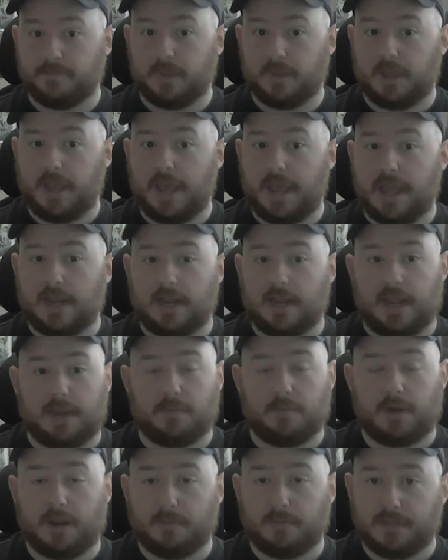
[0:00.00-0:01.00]
And
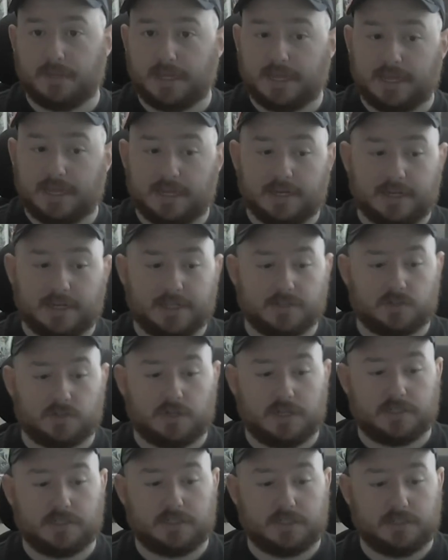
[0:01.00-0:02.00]
Abraham Lincoln is
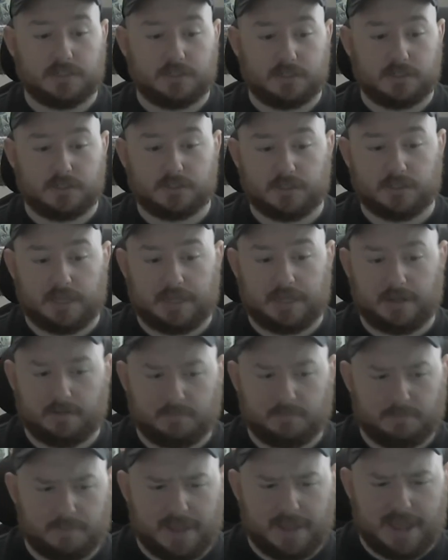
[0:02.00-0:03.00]
chasing this
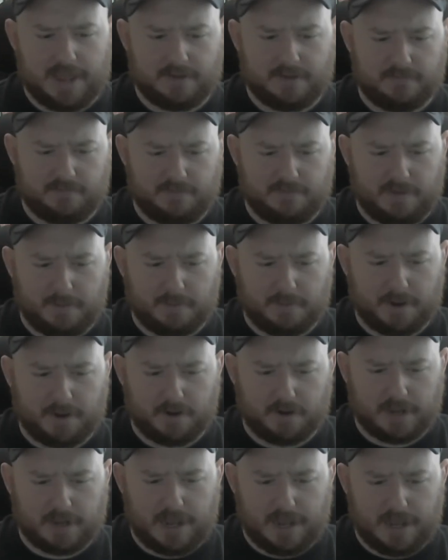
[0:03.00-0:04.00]
bad vampire
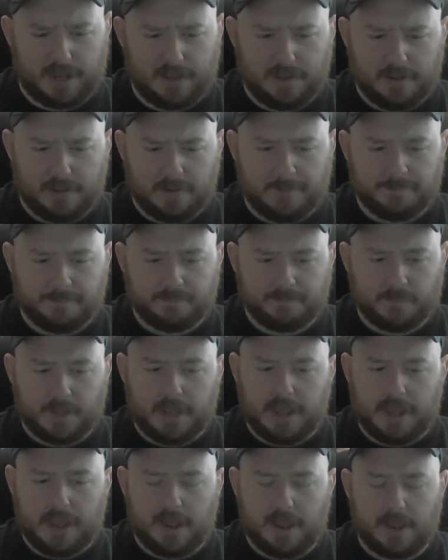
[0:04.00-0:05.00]
guy.
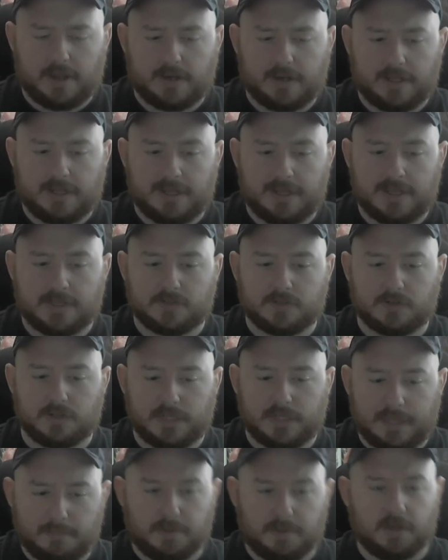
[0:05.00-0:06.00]
And he's
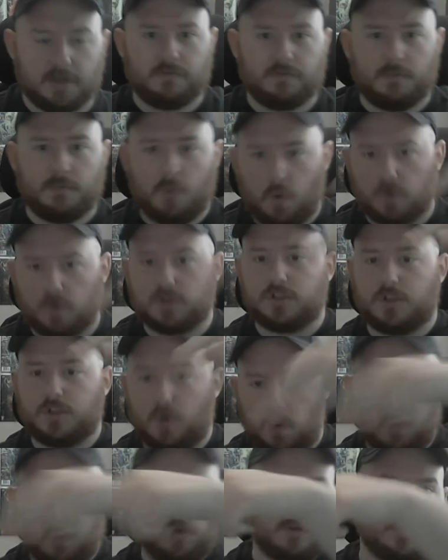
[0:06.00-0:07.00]
leaping from horse to
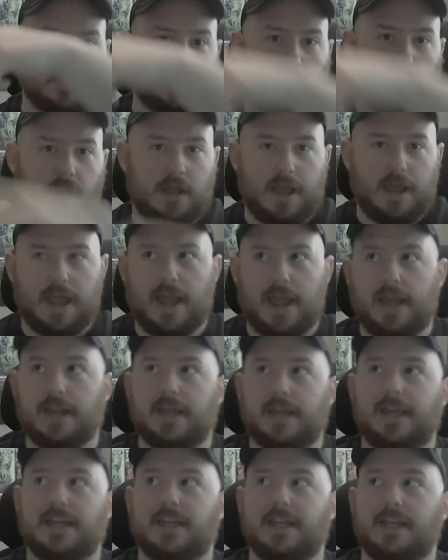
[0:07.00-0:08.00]
horse. And
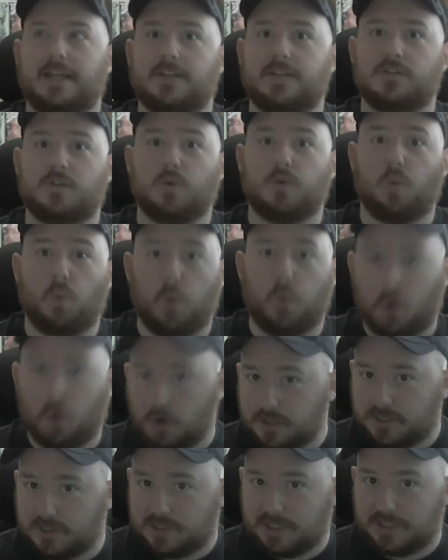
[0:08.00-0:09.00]
it is the
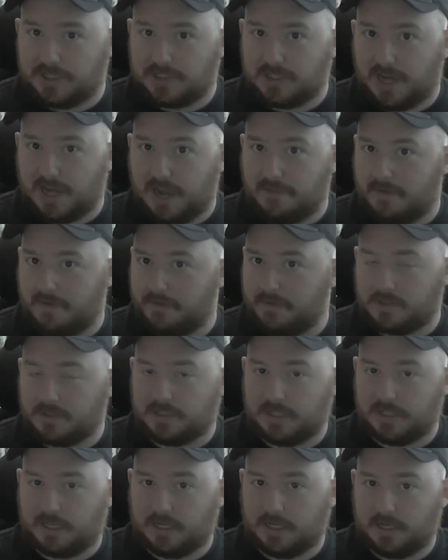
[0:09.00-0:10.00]
worst CGI I've ever
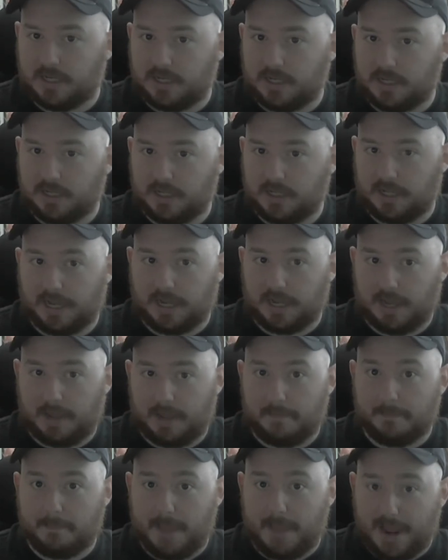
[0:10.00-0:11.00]
seen in a
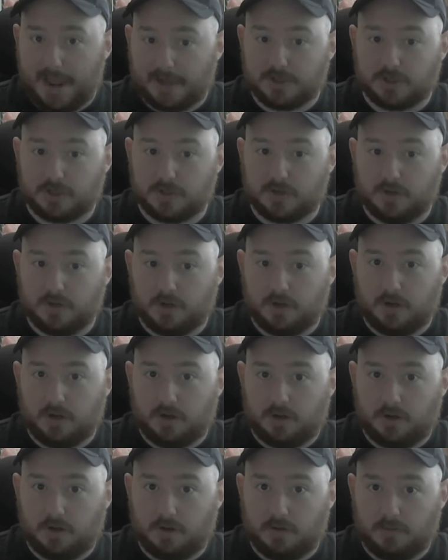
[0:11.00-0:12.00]
major
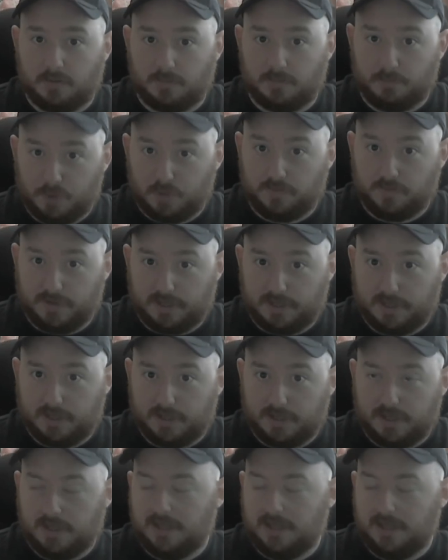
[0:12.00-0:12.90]
movie.